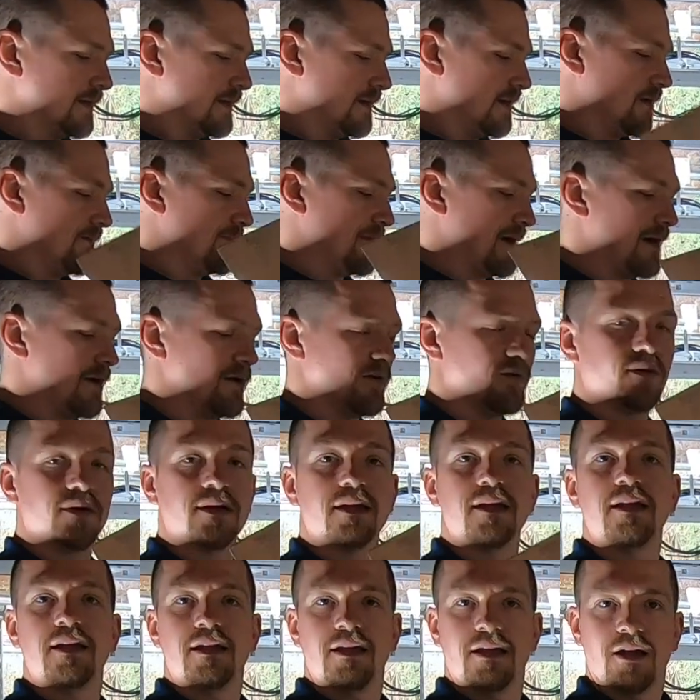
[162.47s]

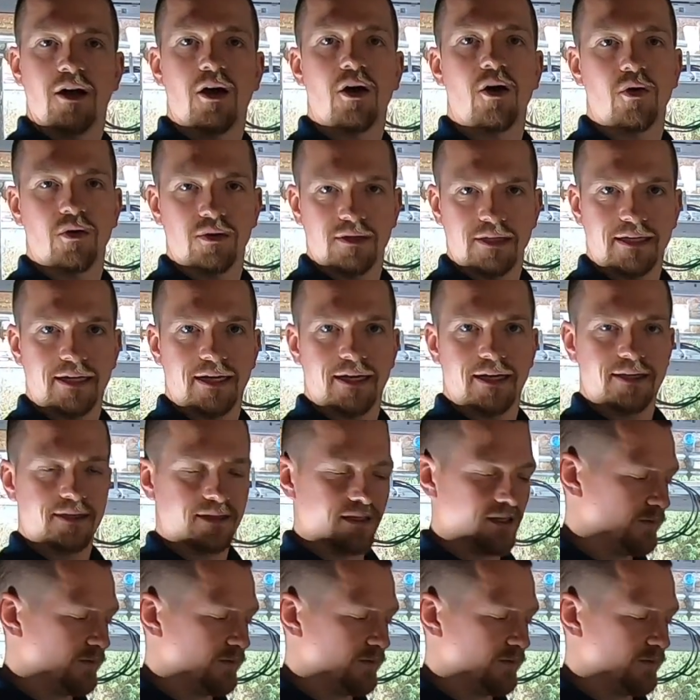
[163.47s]
about holding it.